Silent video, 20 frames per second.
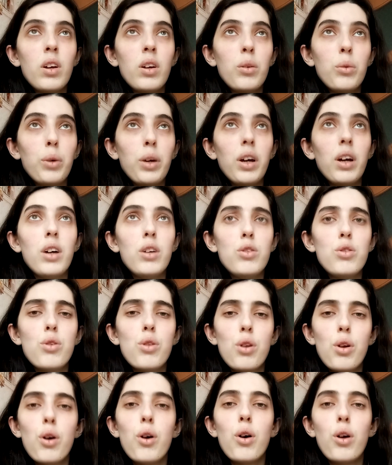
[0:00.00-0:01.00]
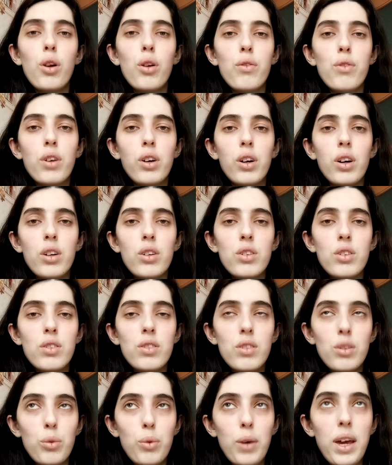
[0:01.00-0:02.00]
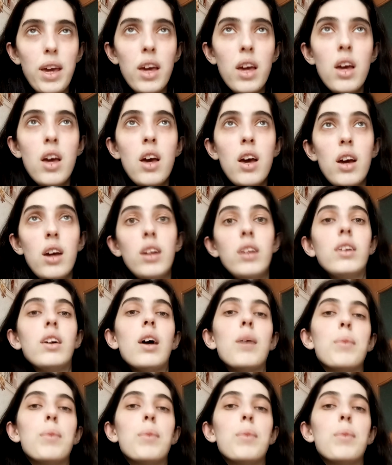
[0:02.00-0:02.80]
We had to throw all of the contents away and come